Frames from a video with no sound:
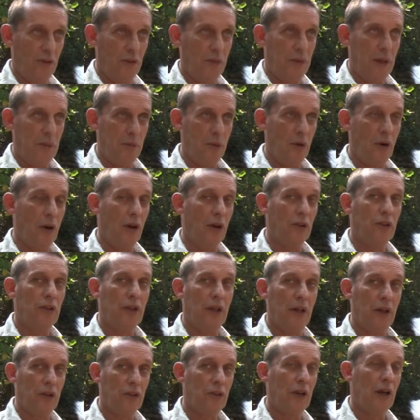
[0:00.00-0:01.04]
of people
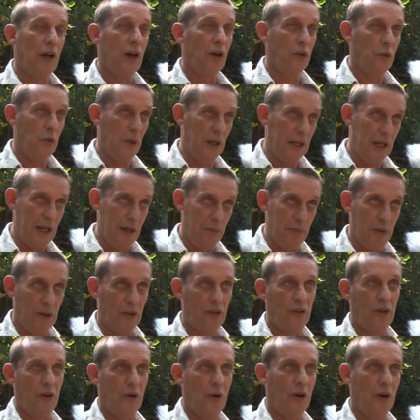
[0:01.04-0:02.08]
asking us, how do we keep it
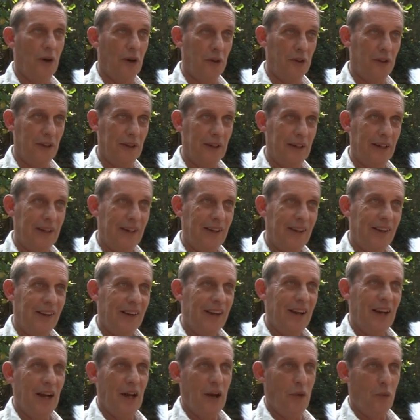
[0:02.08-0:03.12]
so hot?
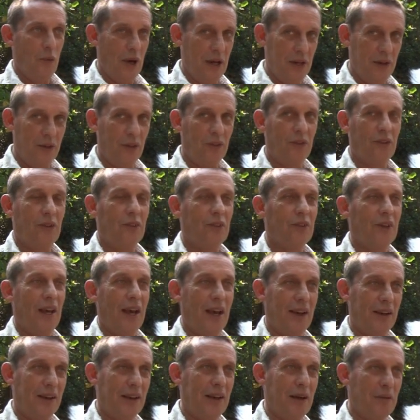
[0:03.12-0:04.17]
Where does the
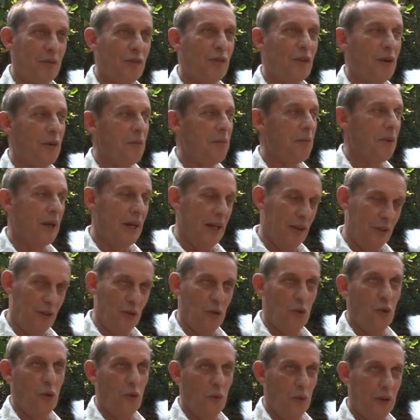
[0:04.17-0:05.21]
sand come from? But it's
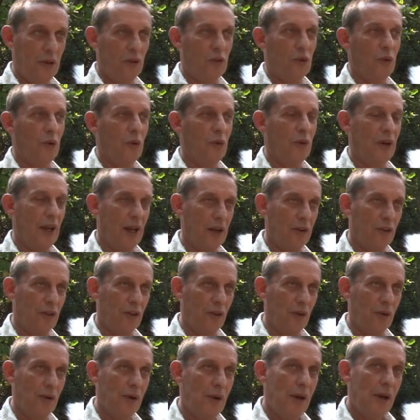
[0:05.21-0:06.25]
all
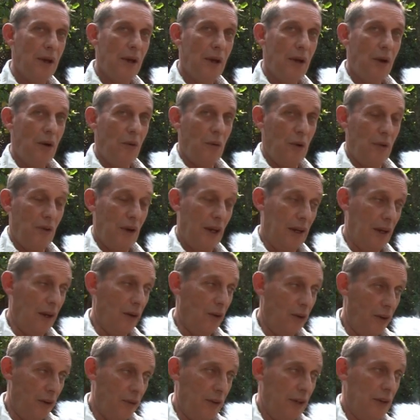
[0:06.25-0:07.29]
natural. We've had a
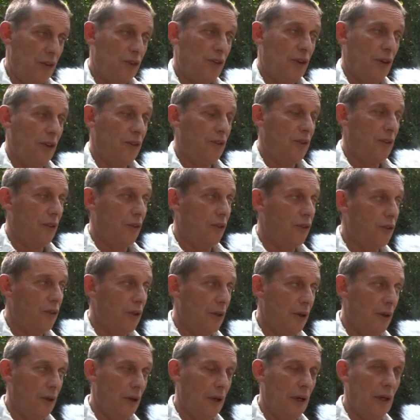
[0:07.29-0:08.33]
lot of interest this
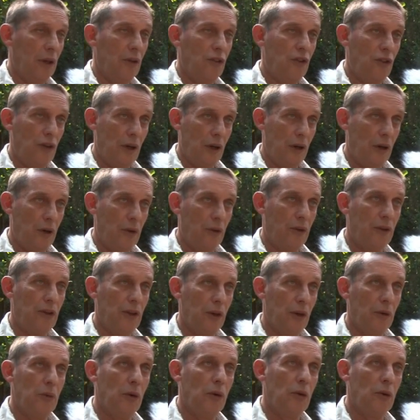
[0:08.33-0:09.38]
year in
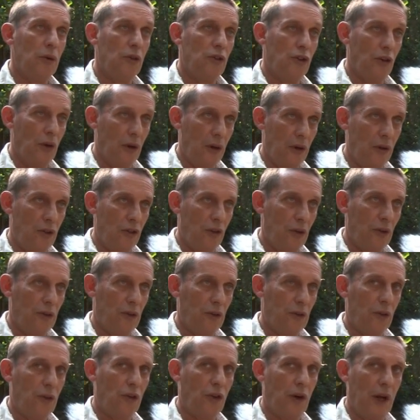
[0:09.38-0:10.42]
geothermal
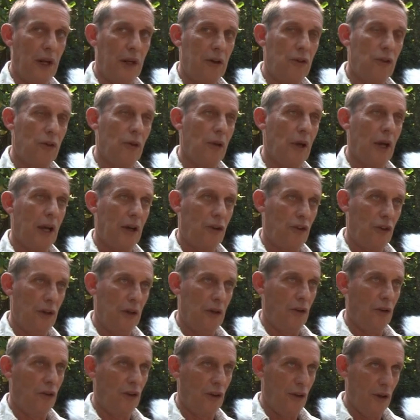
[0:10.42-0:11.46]
geologists trying to actually
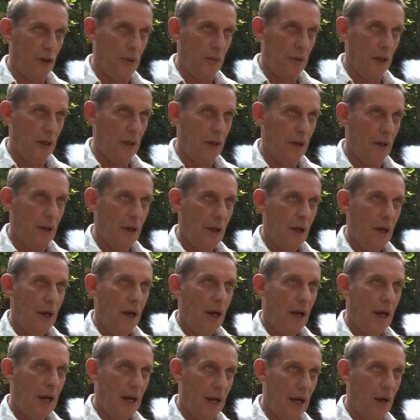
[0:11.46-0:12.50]
determine
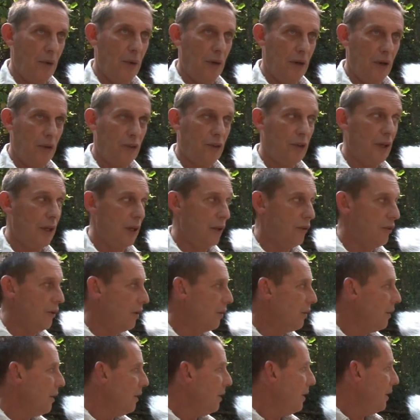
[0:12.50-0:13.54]
how it is
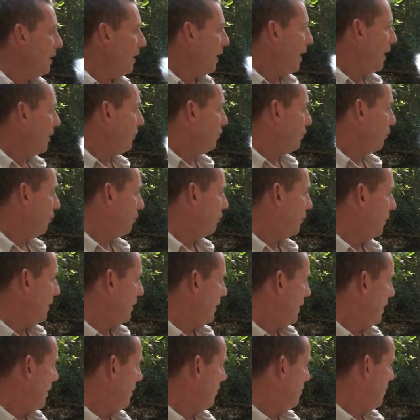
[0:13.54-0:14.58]
heated. And you'll see there are